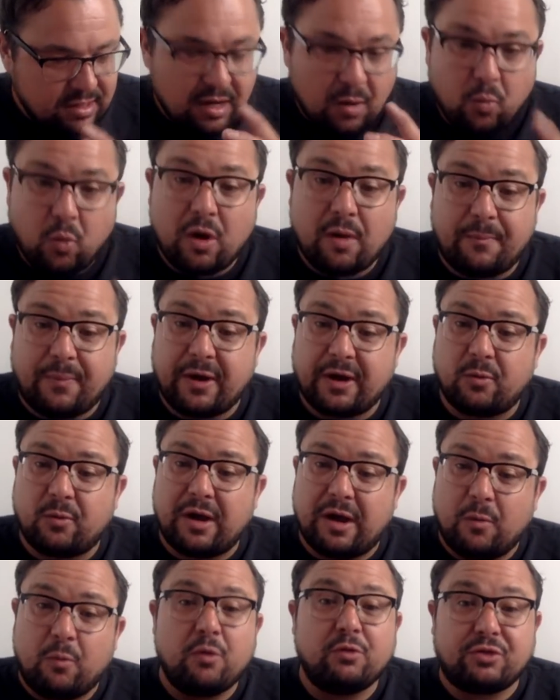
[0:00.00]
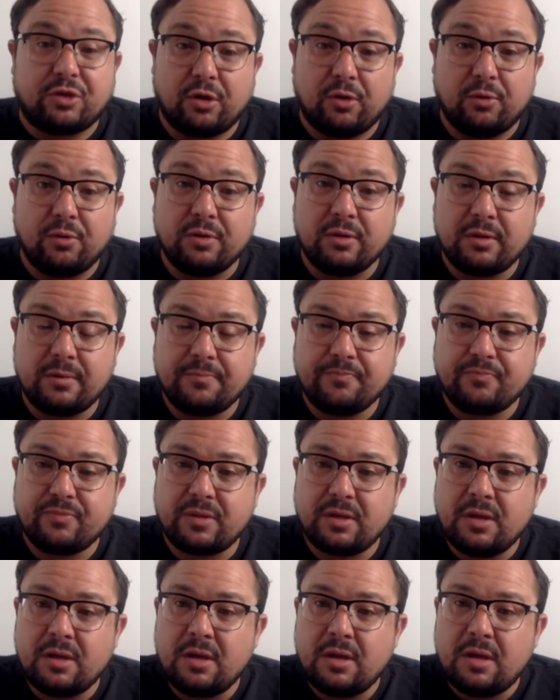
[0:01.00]
What, by the way, I will do
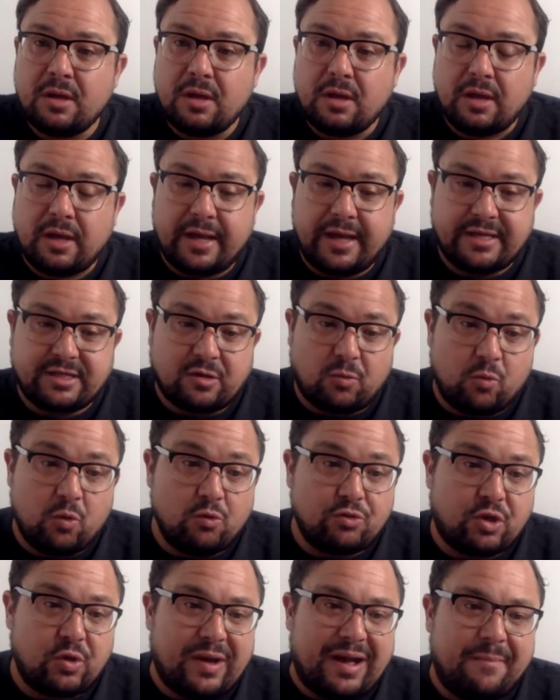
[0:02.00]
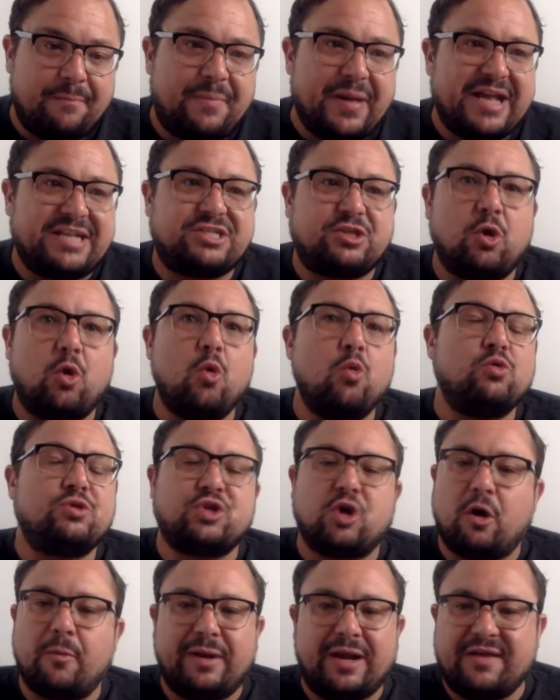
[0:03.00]
is I will do our best
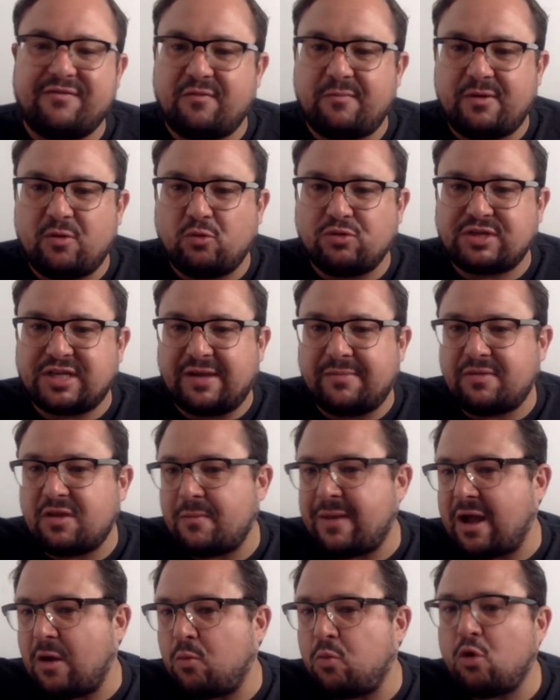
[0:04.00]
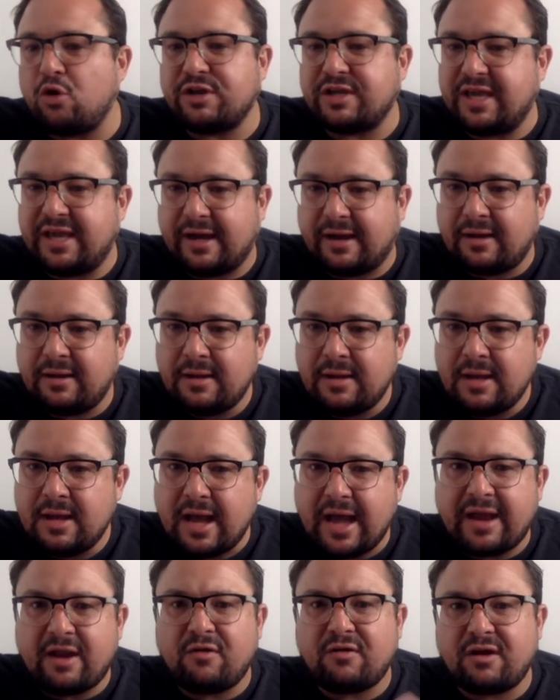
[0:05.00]
all-time 11 Mill team, no matter what year.
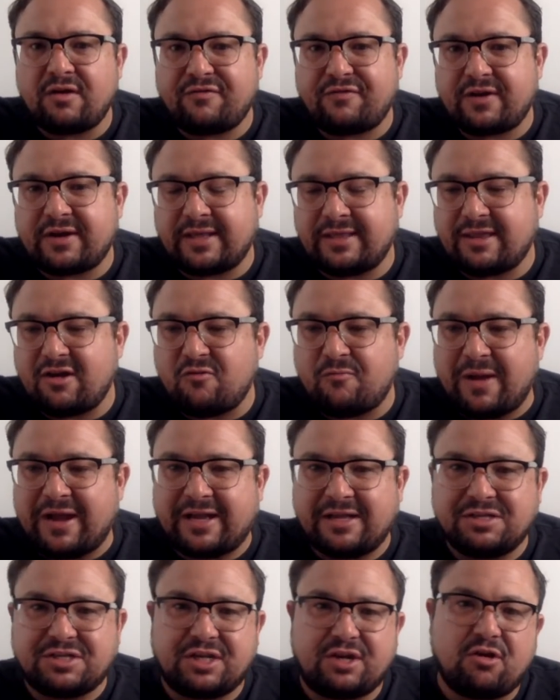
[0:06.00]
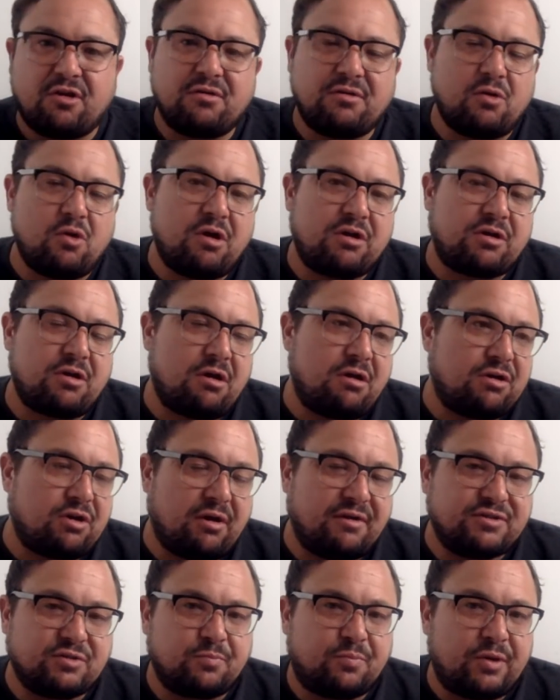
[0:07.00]
And I'm going to fucking delve back into the
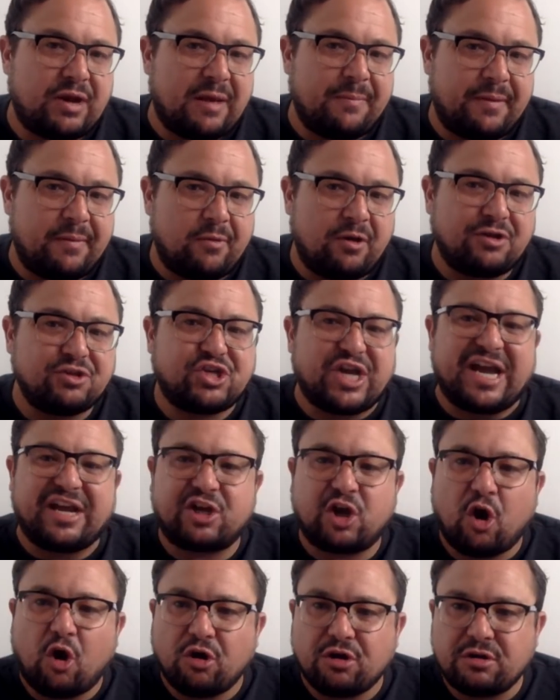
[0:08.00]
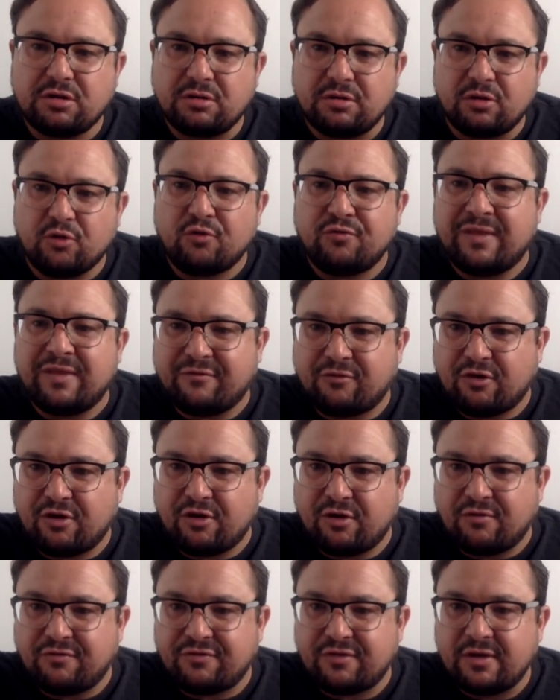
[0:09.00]
archives and pull out people like Jack Cock, who's never heard
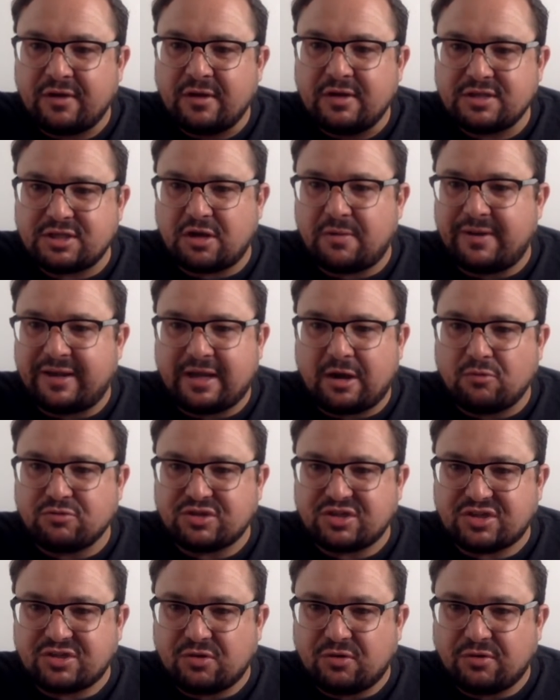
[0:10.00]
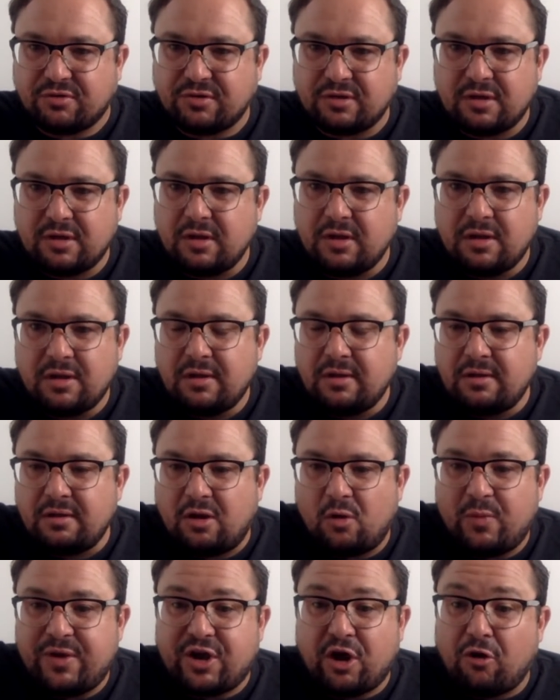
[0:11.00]
of, too many goals he scored.
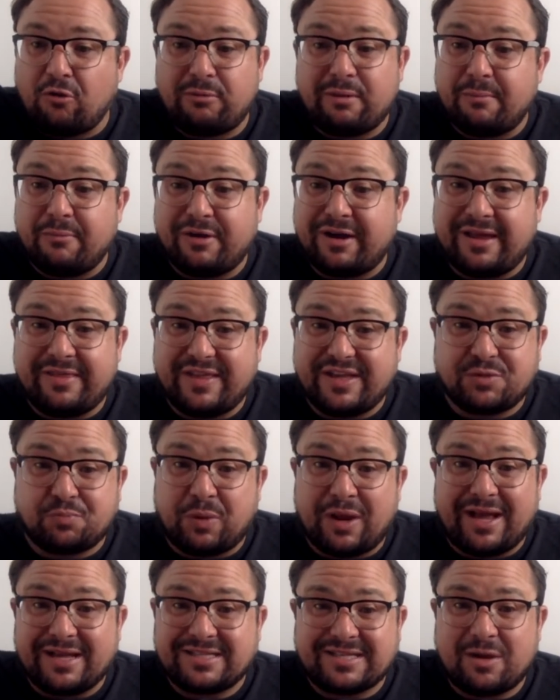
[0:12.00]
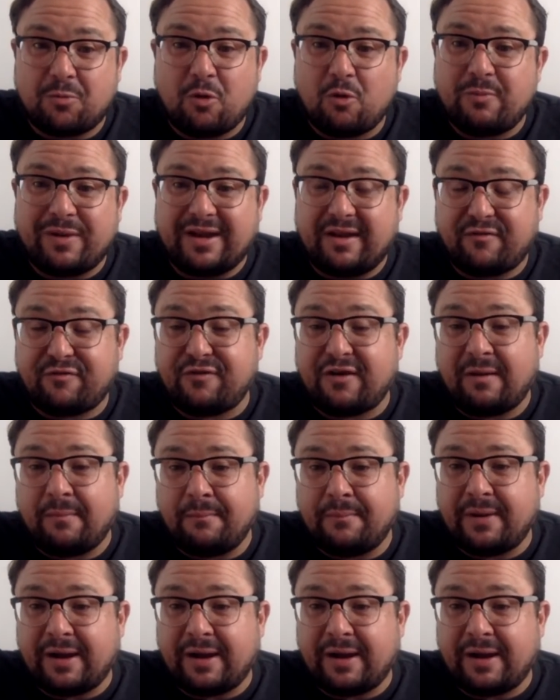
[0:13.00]
We can't remember any of these players, so it won't be any fun,